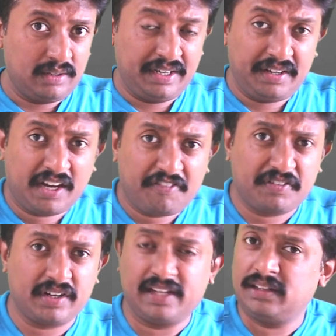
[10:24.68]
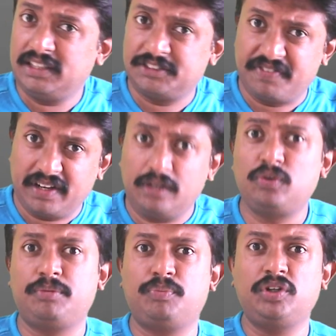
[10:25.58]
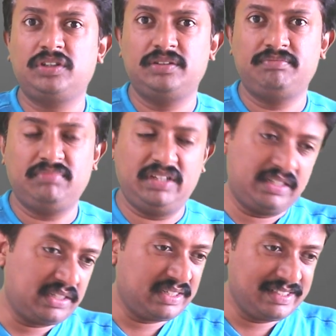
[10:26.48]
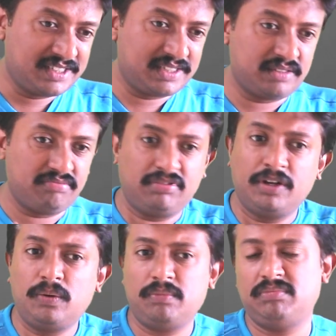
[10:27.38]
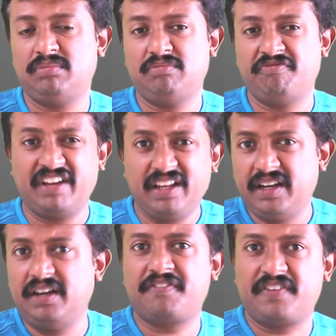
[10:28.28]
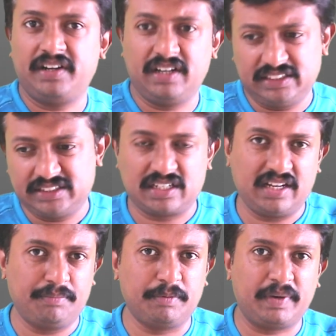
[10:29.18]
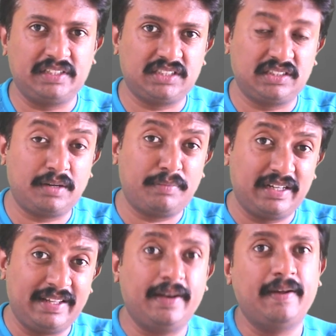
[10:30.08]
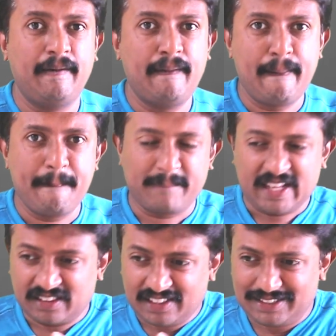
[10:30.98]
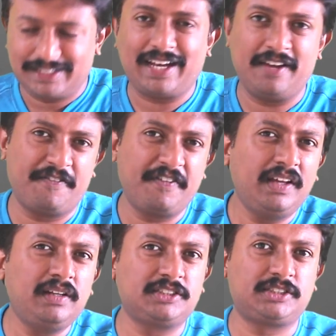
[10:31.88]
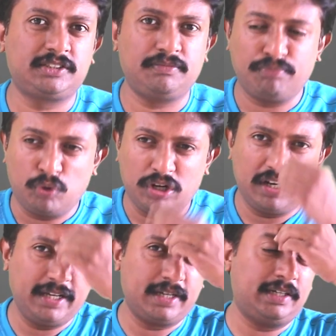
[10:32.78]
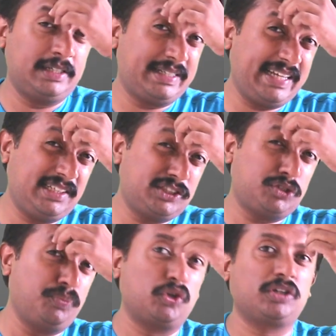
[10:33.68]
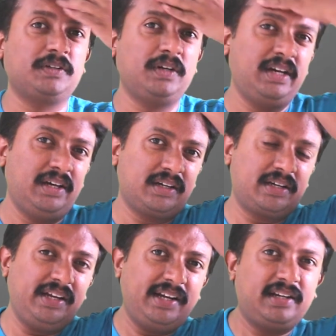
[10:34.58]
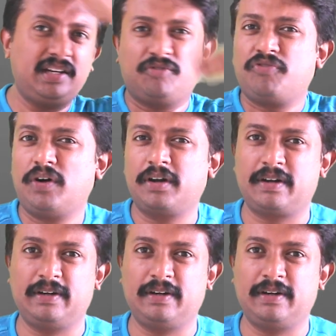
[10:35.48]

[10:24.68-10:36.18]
India After Gandhi is very good book. It's very reader friendly, just like Bipan Chandra. But then this I feel is more like a textbook created for